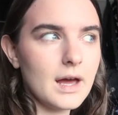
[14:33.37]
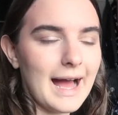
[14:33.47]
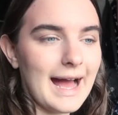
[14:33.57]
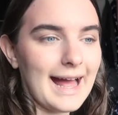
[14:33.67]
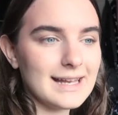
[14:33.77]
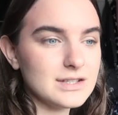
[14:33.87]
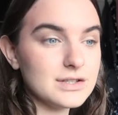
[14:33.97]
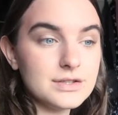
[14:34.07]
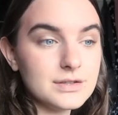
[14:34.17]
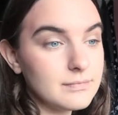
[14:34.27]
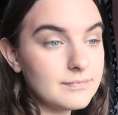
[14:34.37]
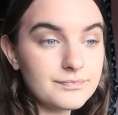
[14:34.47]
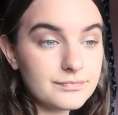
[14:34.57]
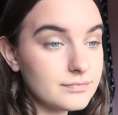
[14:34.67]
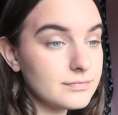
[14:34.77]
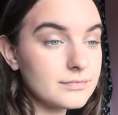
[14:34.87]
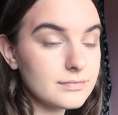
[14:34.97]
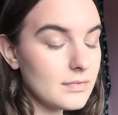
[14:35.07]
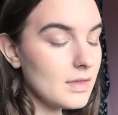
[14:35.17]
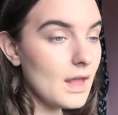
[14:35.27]

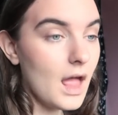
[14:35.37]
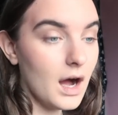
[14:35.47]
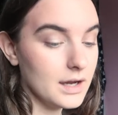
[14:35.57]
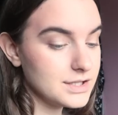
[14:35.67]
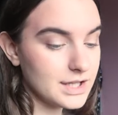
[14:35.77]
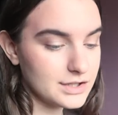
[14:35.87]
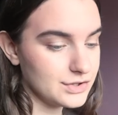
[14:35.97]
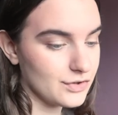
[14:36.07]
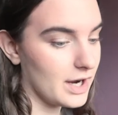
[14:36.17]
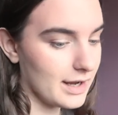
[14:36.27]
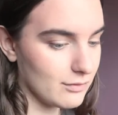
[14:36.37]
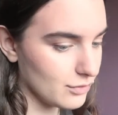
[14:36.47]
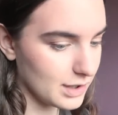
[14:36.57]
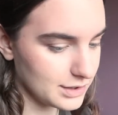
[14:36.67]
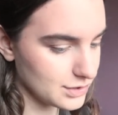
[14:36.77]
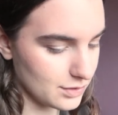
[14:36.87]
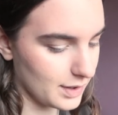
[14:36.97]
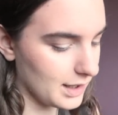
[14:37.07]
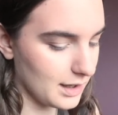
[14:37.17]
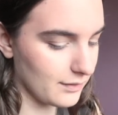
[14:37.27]
I just think she's great. I really do.
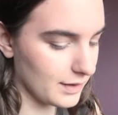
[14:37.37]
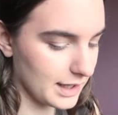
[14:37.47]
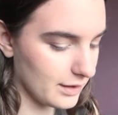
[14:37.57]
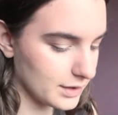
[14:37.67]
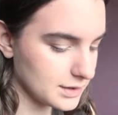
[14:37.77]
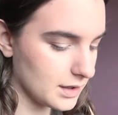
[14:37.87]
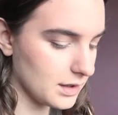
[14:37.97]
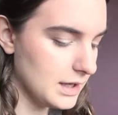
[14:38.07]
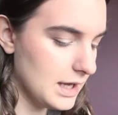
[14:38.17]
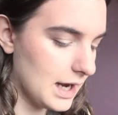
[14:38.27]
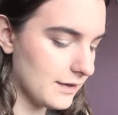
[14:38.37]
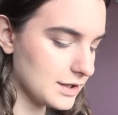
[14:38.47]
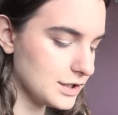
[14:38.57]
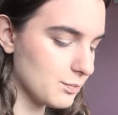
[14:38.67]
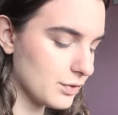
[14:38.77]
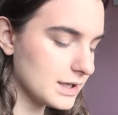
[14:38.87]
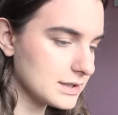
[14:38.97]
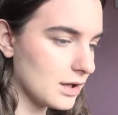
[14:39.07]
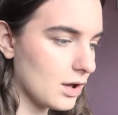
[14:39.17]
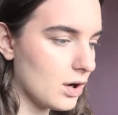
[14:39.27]
I love her character. I think she
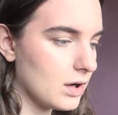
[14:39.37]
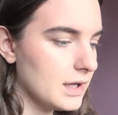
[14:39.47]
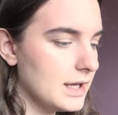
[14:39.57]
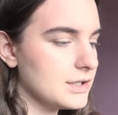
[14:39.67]
brings a lot.